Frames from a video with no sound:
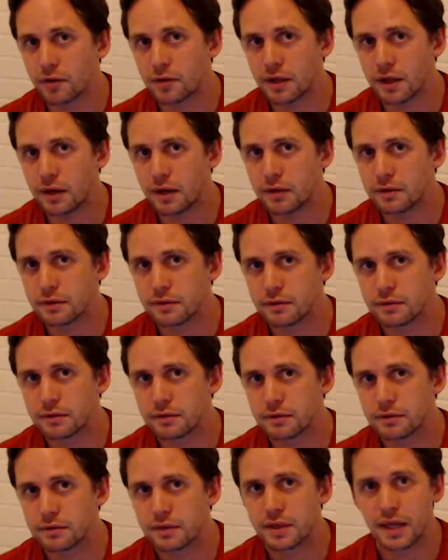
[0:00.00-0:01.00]
that
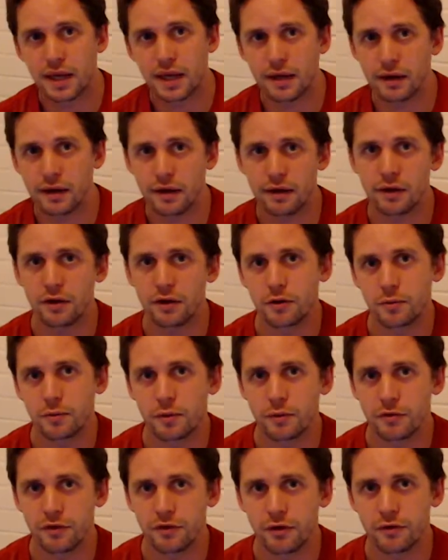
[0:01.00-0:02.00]
cannot help
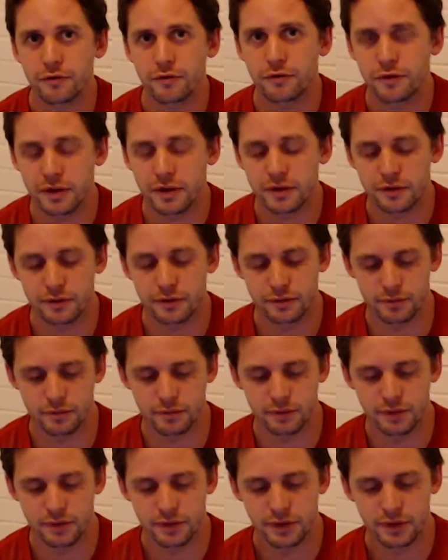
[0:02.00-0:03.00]
but fall
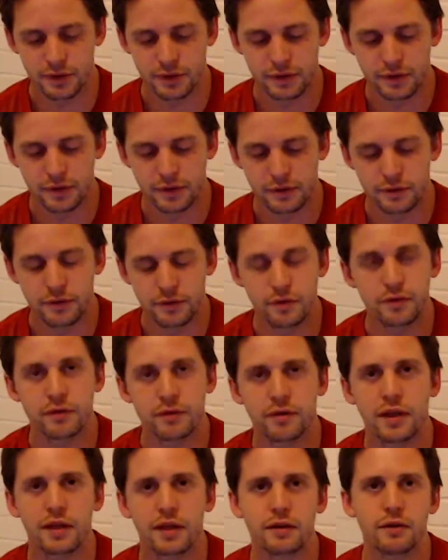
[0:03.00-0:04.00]
victim to the
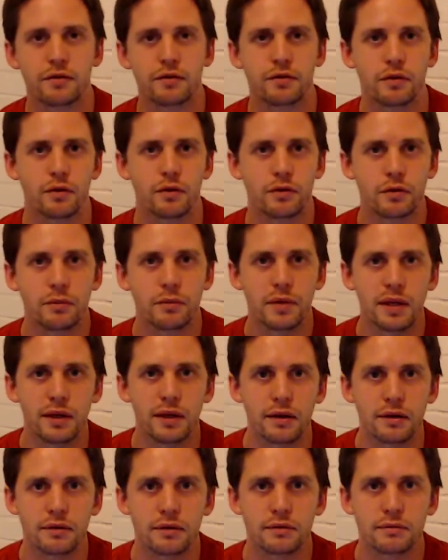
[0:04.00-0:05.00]
cycle of social
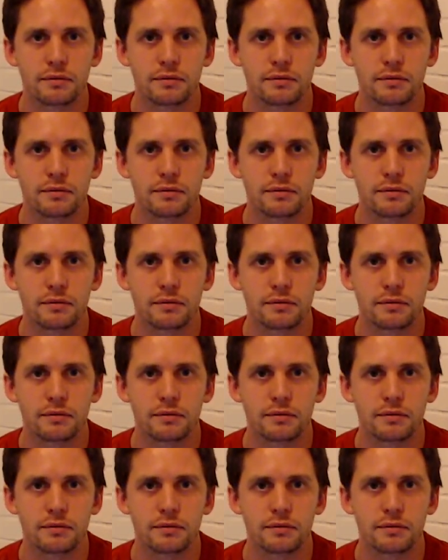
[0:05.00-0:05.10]
media.